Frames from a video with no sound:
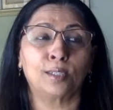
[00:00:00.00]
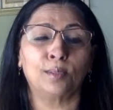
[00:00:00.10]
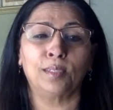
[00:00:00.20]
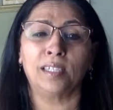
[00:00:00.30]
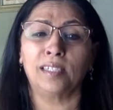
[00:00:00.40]

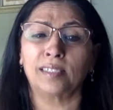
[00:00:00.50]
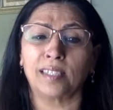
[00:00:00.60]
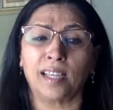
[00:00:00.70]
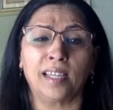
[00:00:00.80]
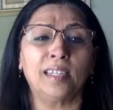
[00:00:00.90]
so there
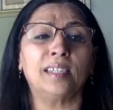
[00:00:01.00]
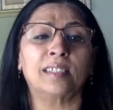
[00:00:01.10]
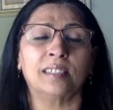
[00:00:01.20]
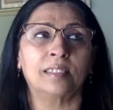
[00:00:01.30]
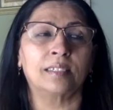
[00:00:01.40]
is
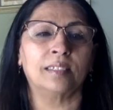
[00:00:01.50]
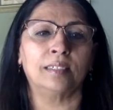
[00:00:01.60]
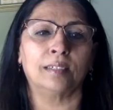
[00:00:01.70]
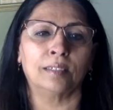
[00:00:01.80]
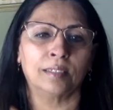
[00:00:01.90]
any
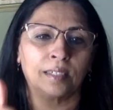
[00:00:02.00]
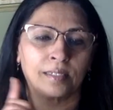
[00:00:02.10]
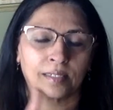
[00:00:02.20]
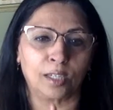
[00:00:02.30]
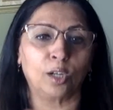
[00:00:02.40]
country on
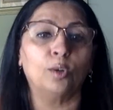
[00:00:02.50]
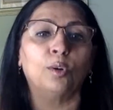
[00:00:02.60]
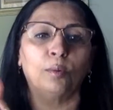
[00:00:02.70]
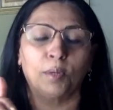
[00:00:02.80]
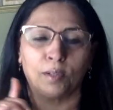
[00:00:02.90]
this
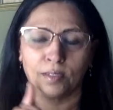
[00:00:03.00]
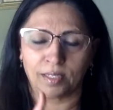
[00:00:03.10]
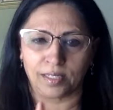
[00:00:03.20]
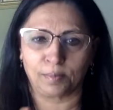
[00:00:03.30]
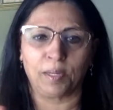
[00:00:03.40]
globe,
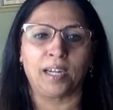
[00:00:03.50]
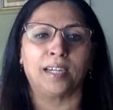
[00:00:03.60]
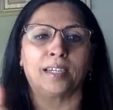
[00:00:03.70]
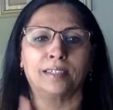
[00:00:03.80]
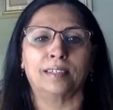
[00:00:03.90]
on this
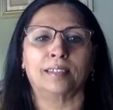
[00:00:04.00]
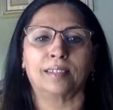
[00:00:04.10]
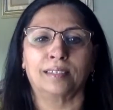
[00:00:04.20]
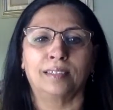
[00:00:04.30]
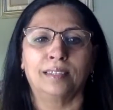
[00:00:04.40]
planet
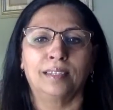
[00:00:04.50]
Earth,